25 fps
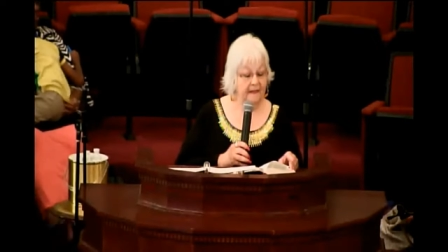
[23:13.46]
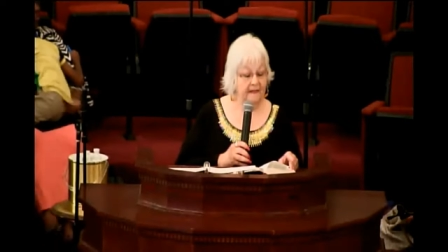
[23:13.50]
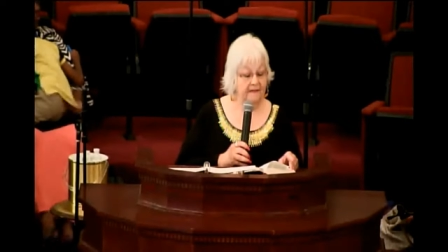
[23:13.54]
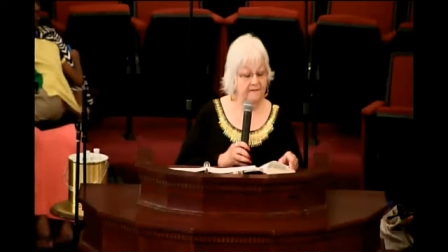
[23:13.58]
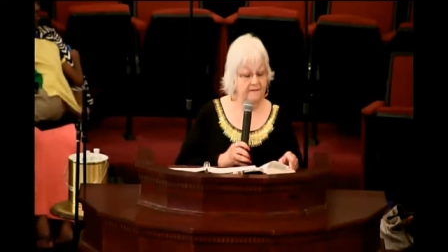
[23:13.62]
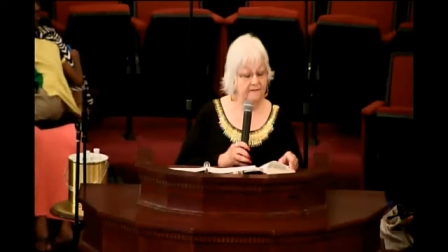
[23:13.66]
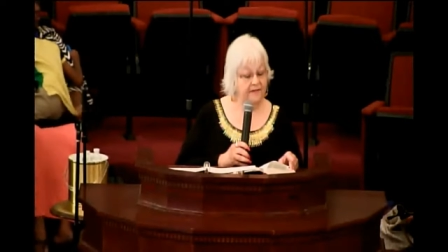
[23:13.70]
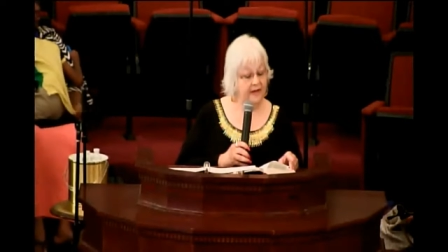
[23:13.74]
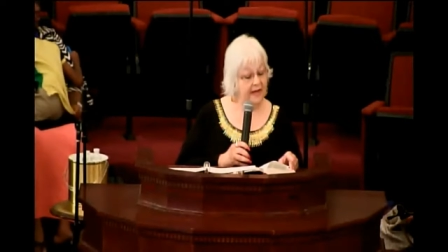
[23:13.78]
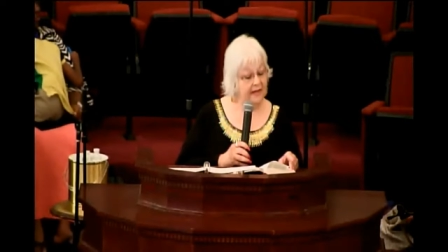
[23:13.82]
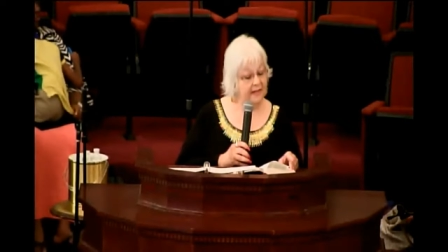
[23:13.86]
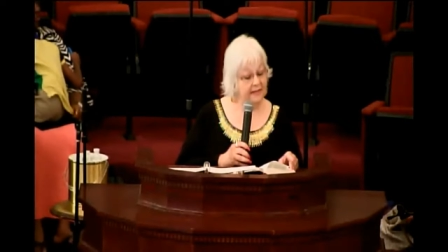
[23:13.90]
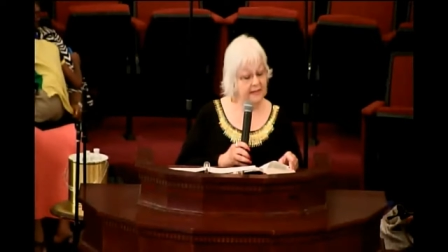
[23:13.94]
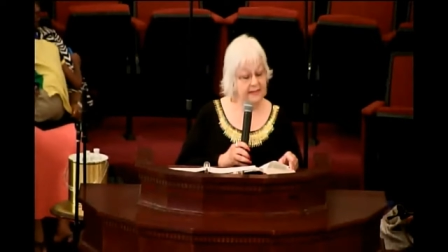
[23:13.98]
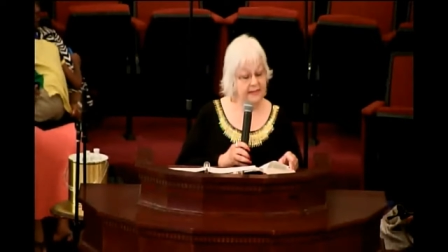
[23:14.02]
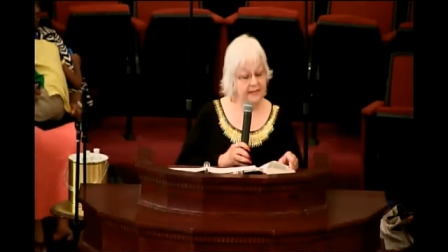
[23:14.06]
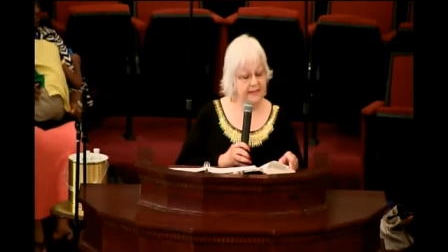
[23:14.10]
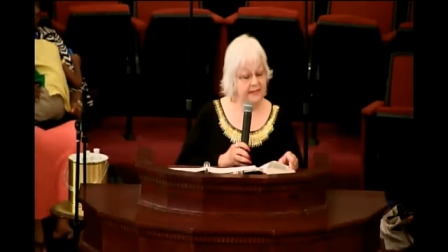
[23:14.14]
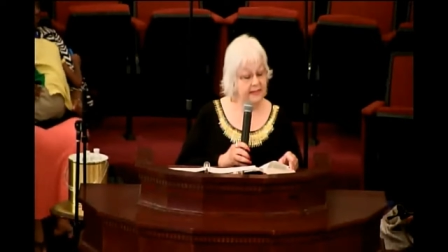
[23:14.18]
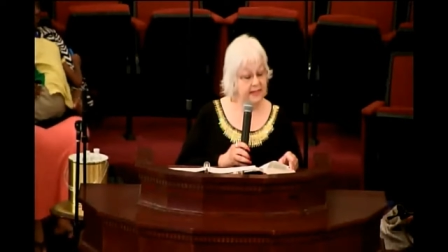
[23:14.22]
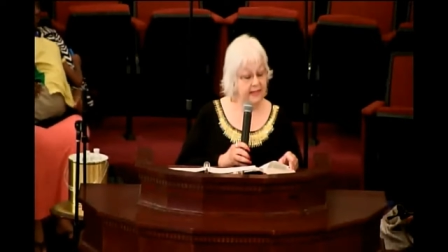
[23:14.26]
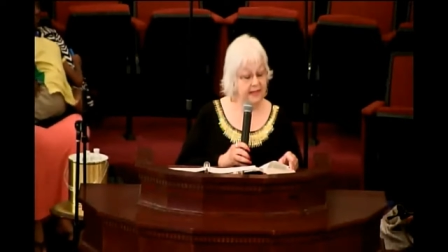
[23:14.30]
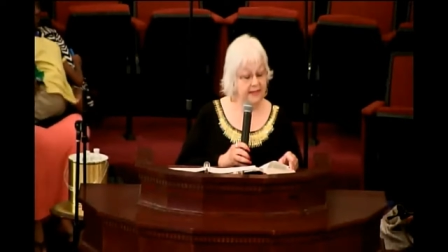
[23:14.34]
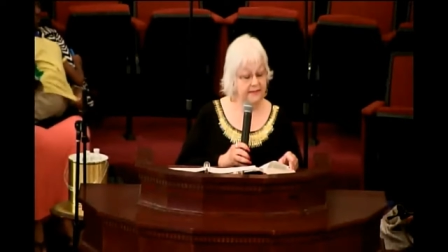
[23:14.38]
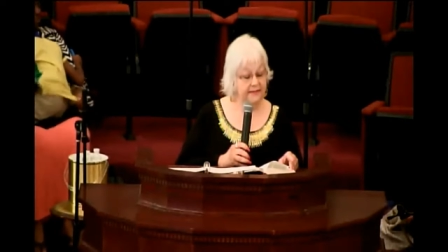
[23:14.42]

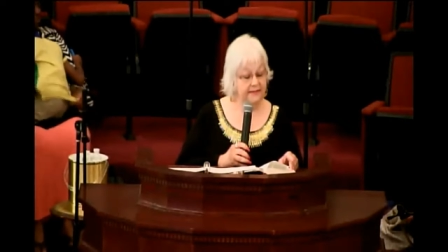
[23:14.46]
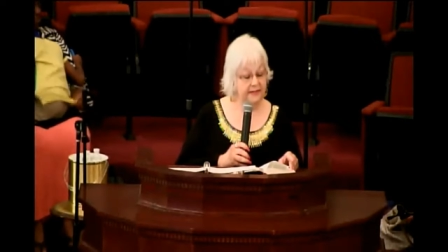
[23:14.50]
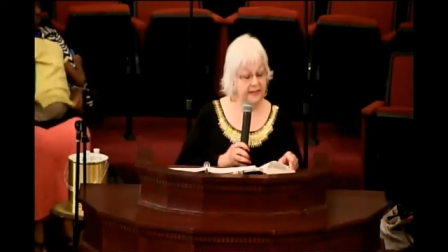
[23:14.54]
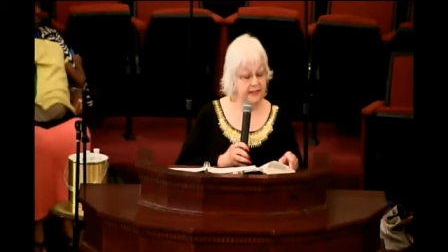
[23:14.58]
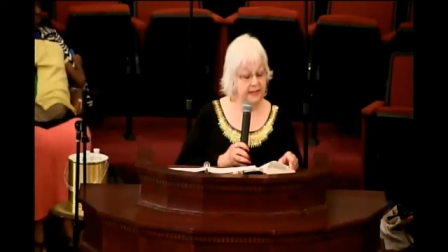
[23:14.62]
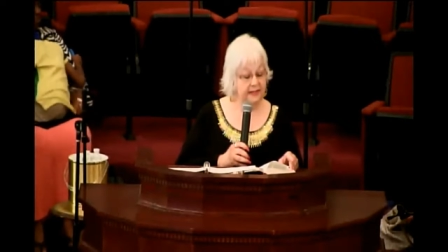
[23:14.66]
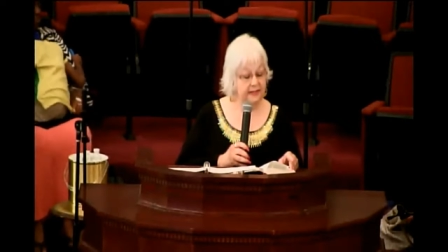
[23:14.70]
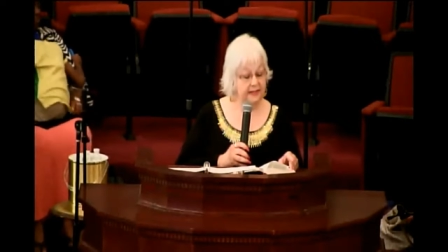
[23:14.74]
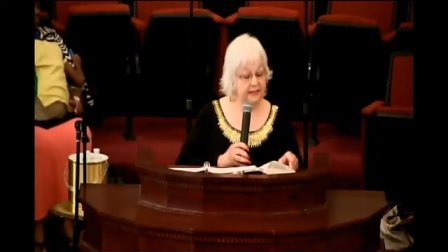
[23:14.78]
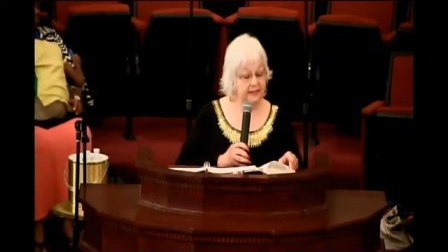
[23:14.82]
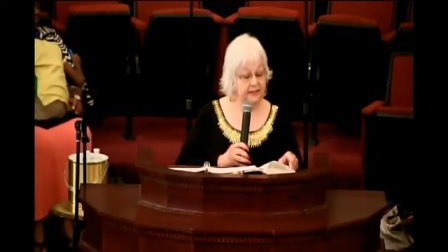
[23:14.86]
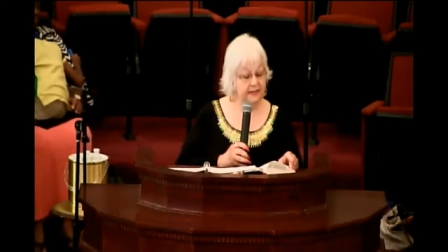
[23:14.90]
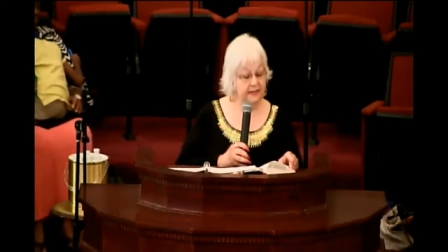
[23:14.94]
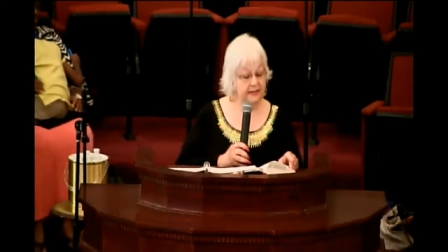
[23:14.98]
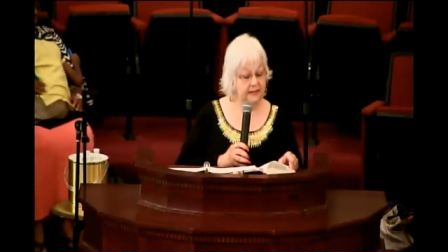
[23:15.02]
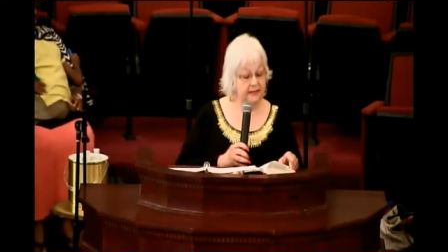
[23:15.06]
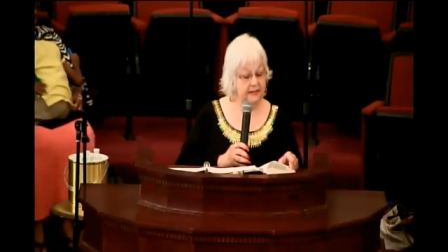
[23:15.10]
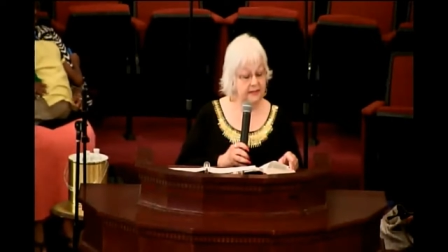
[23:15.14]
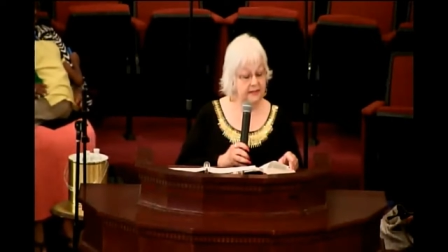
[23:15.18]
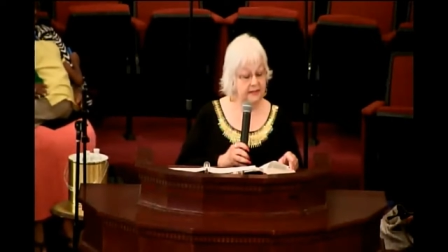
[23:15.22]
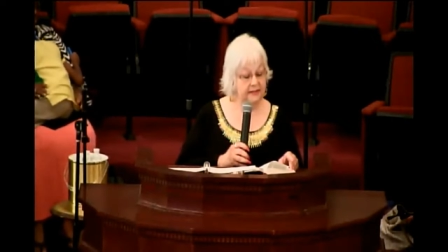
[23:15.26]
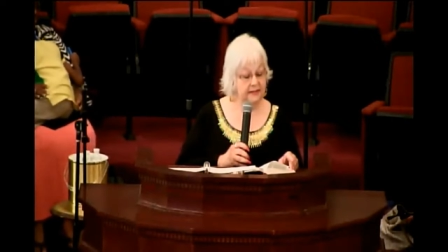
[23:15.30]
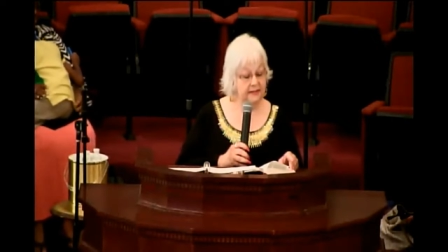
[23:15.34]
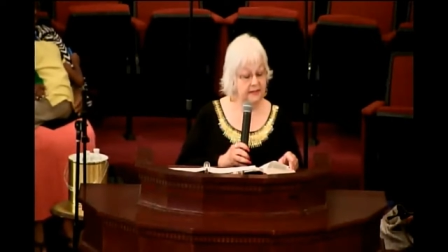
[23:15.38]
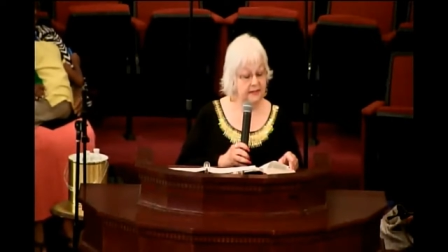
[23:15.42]
Foxes have
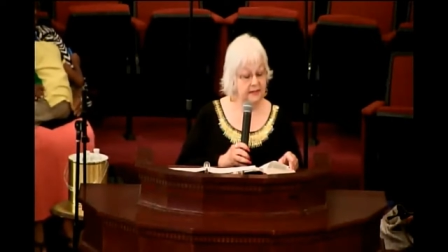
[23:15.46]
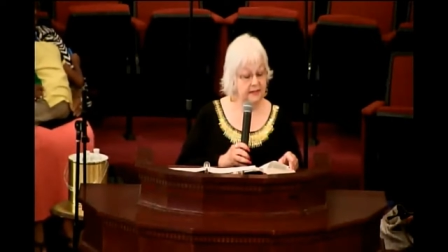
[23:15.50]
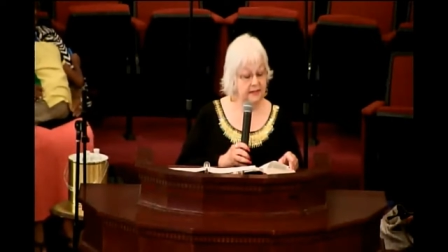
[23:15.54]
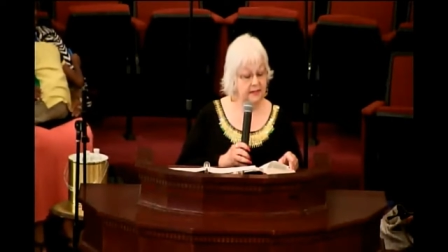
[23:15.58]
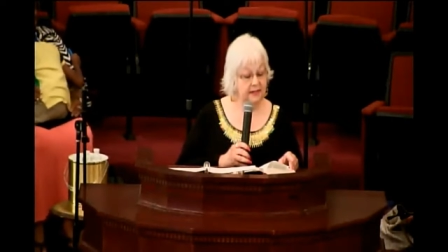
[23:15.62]
dens